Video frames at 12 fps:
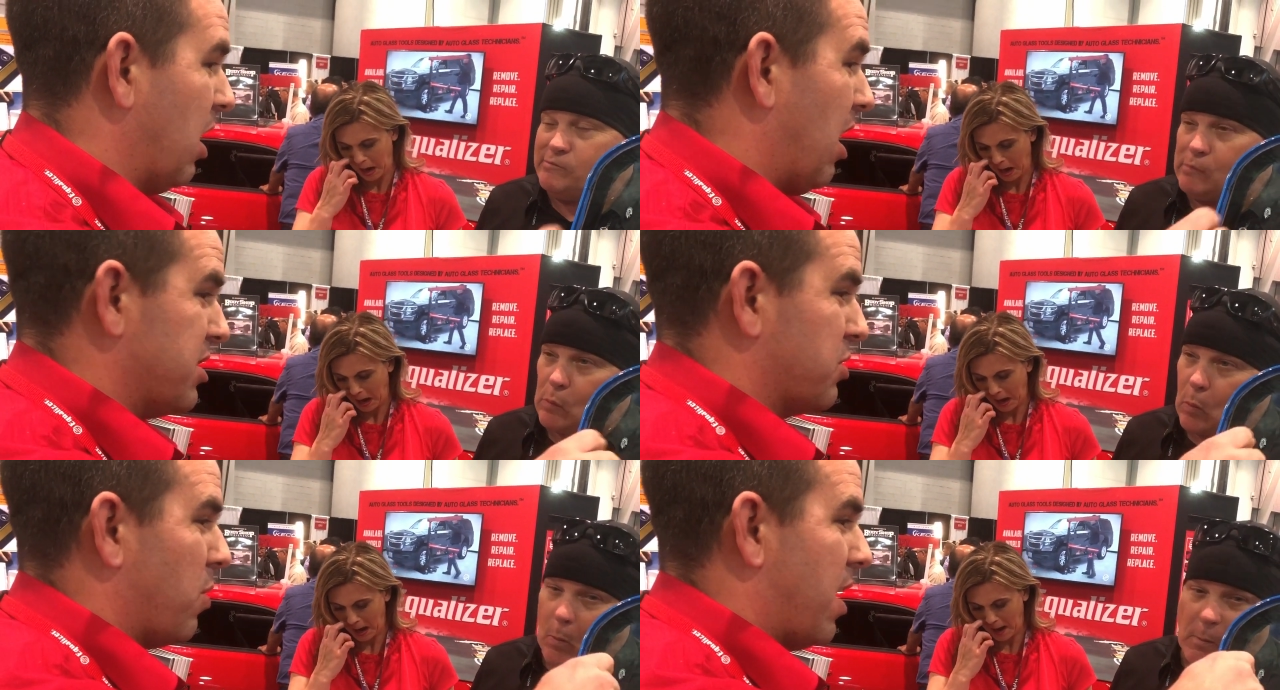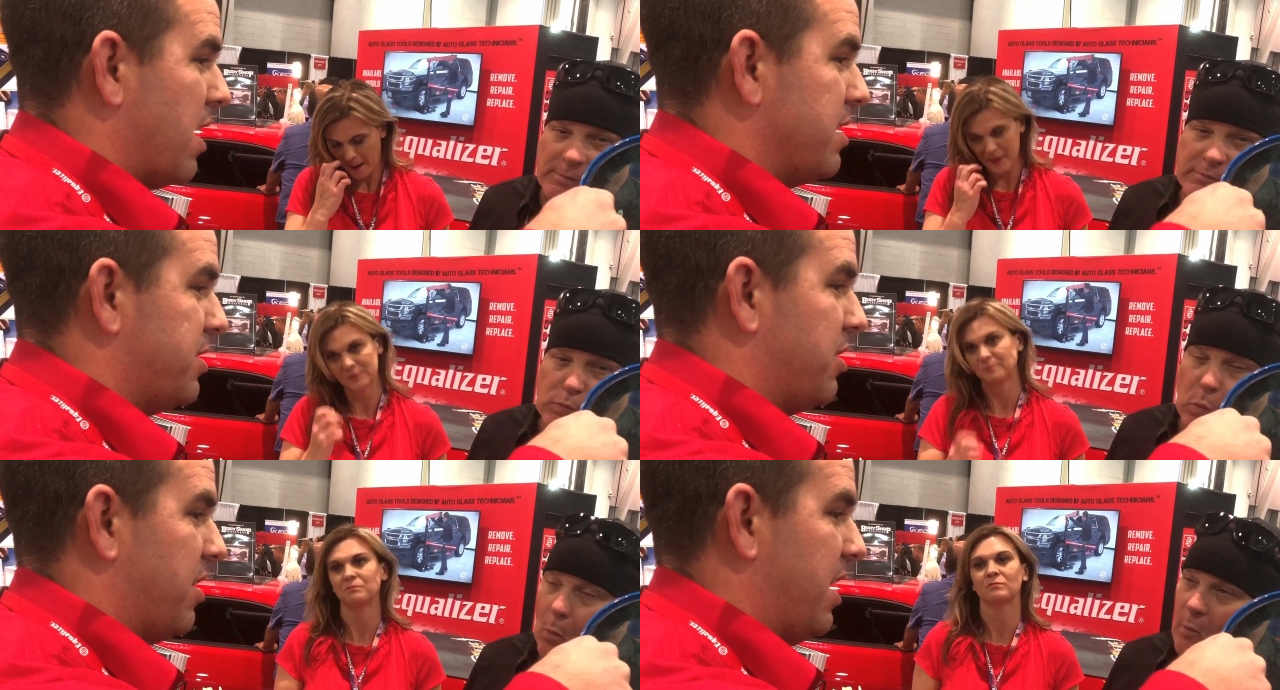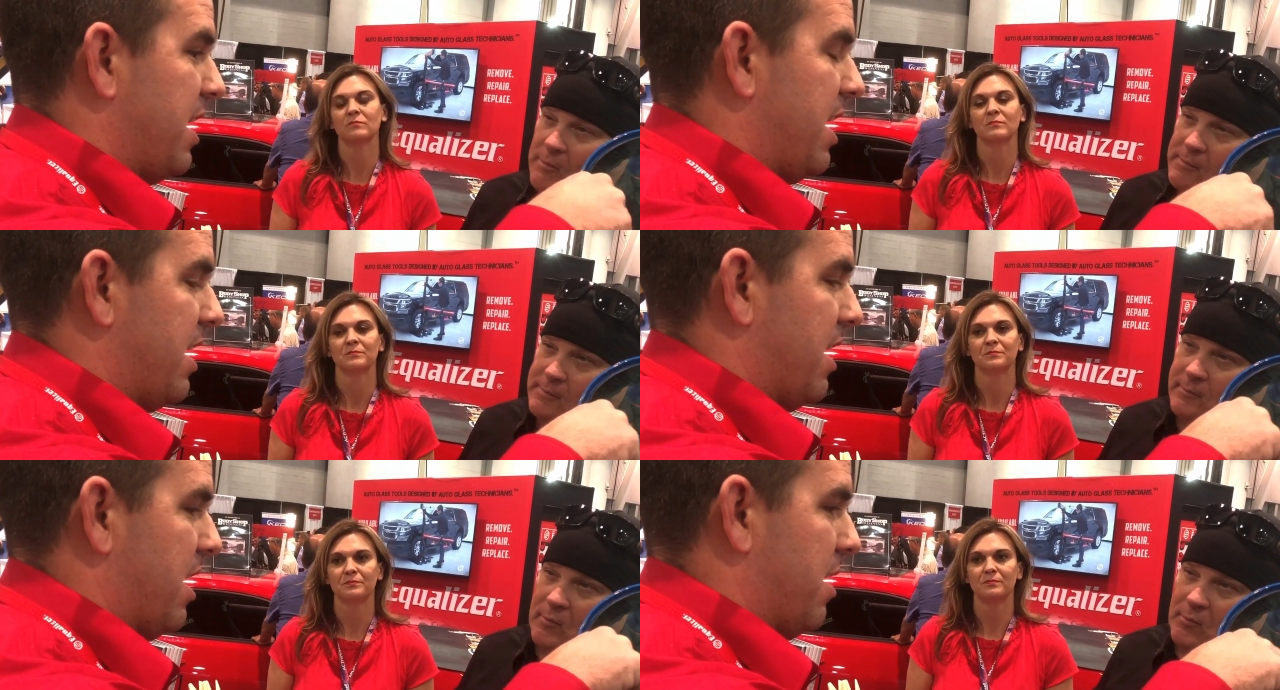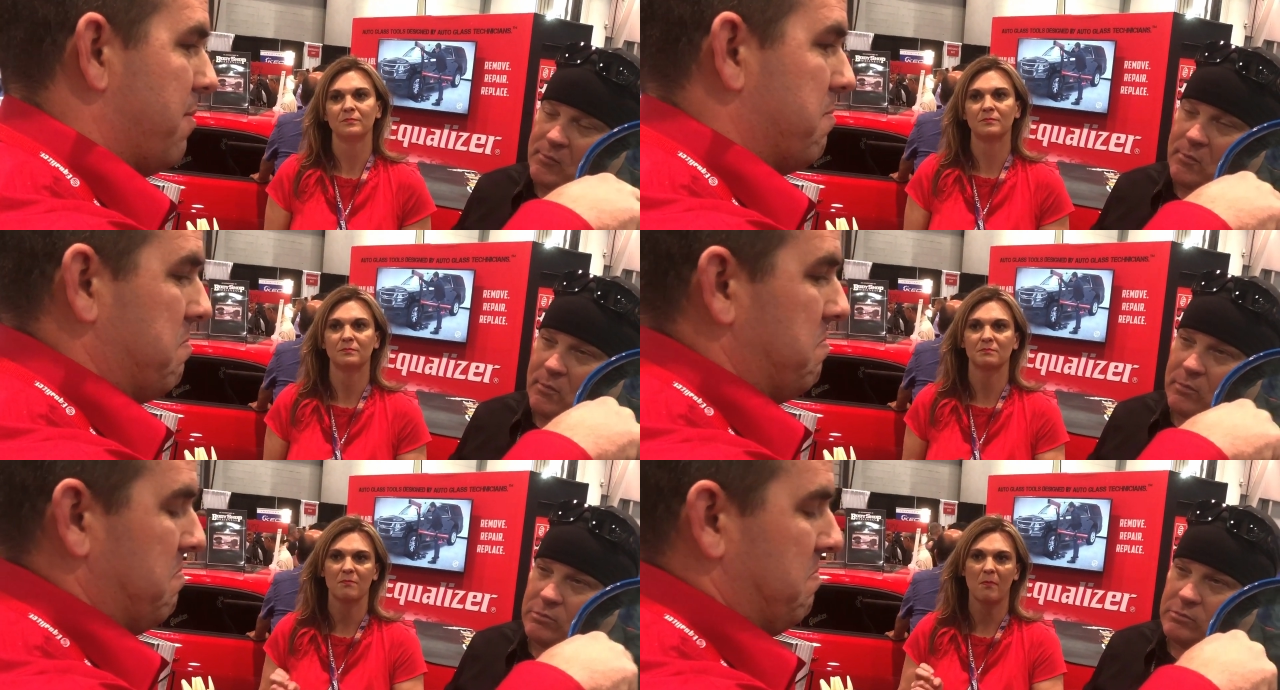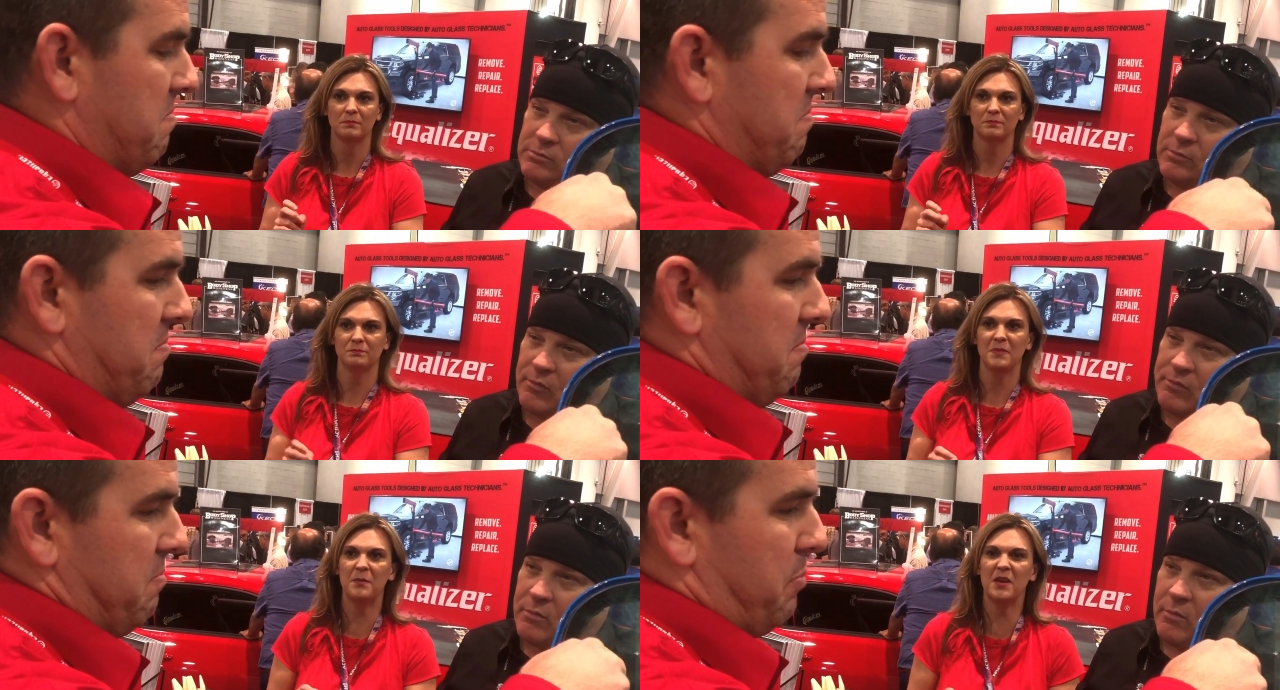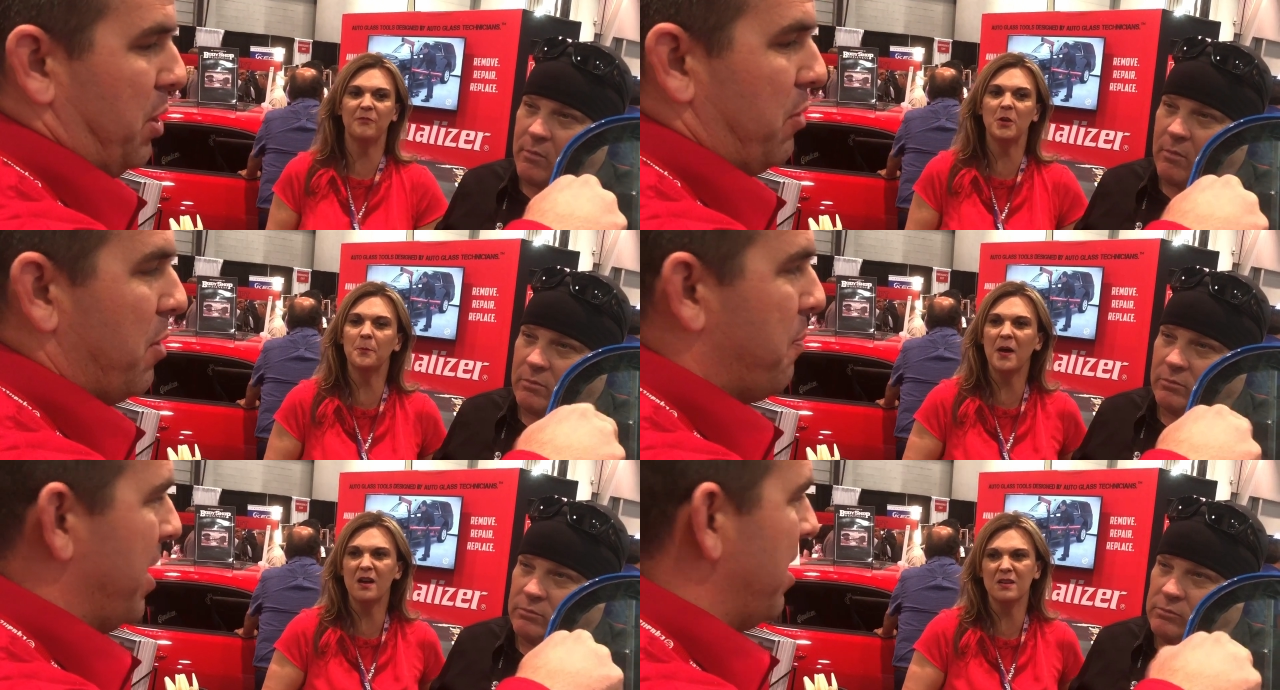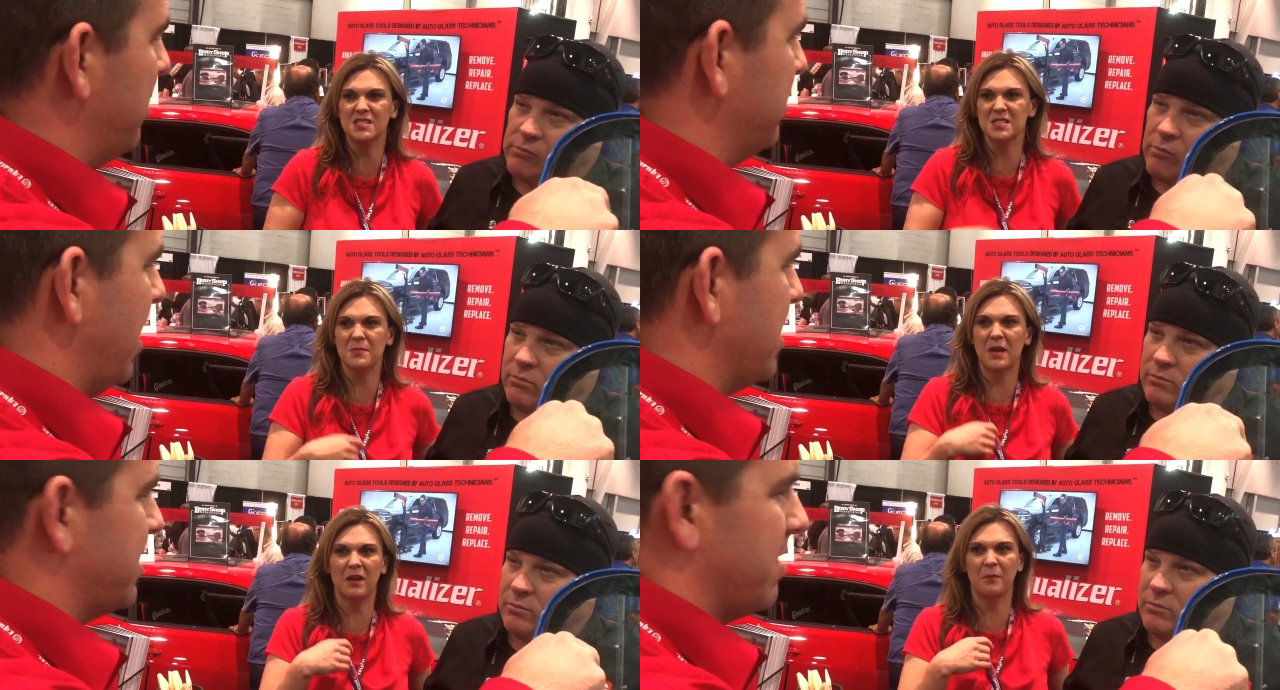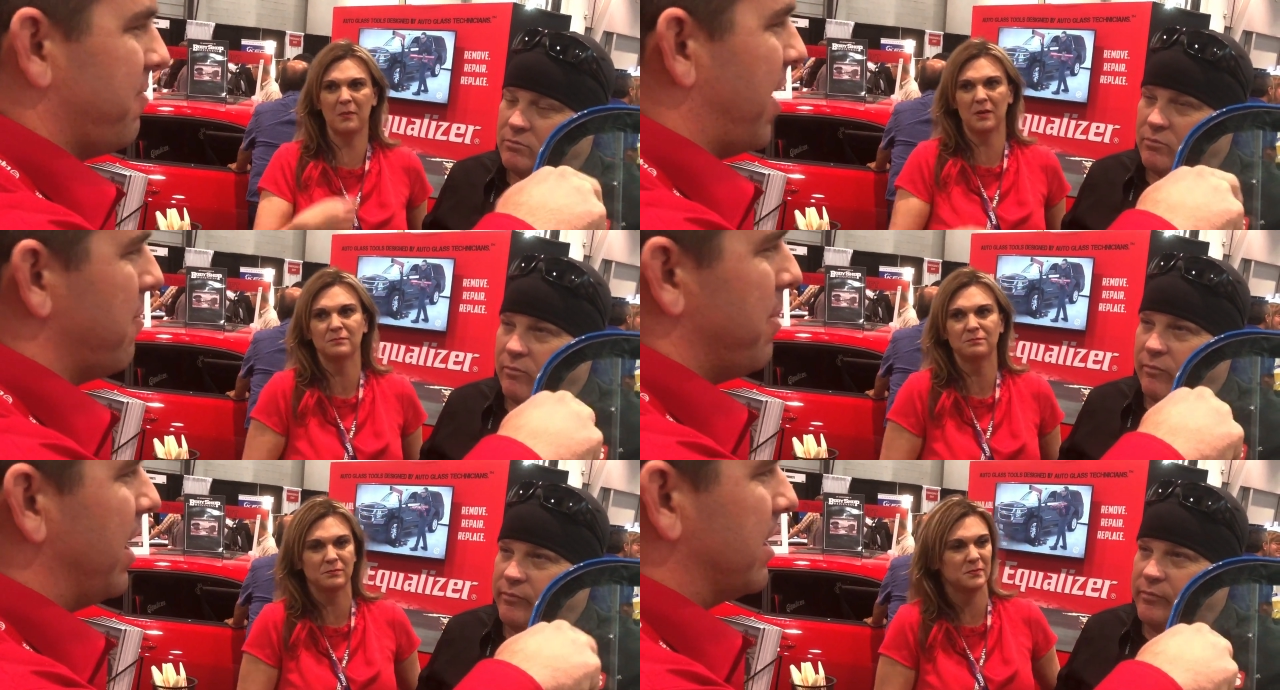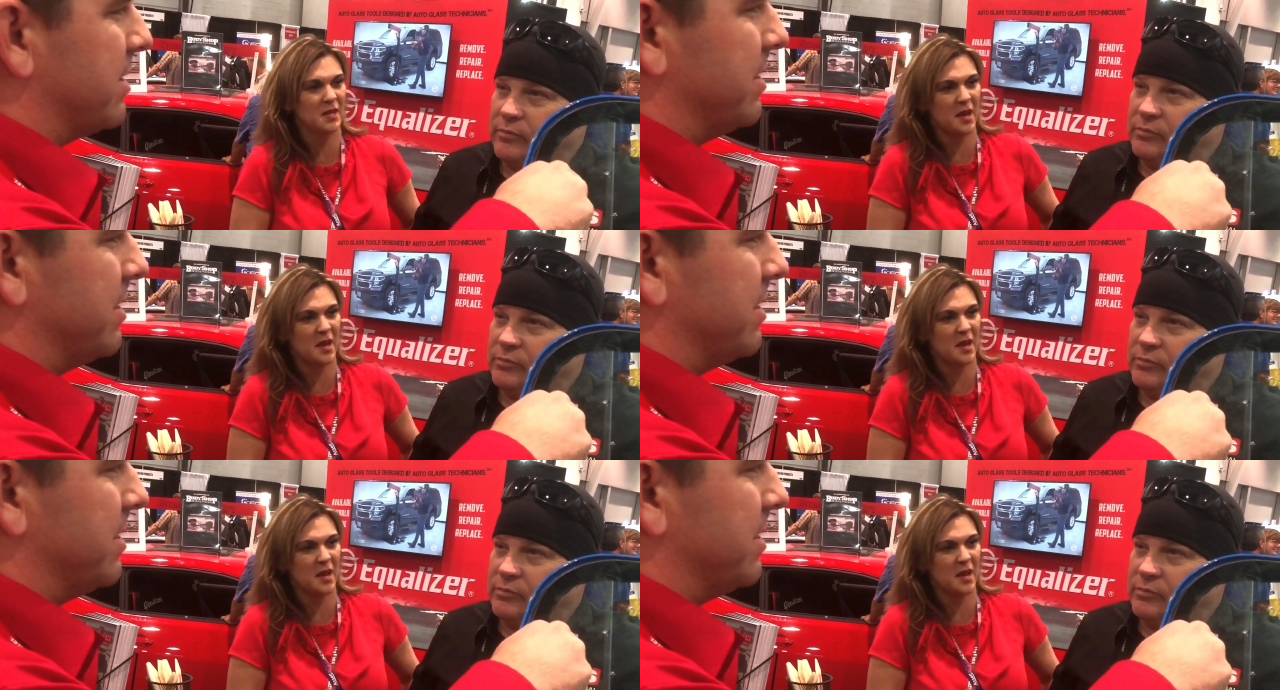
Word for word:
Speaker 1: cost-wise, you're in it um, per repair less than five bucks.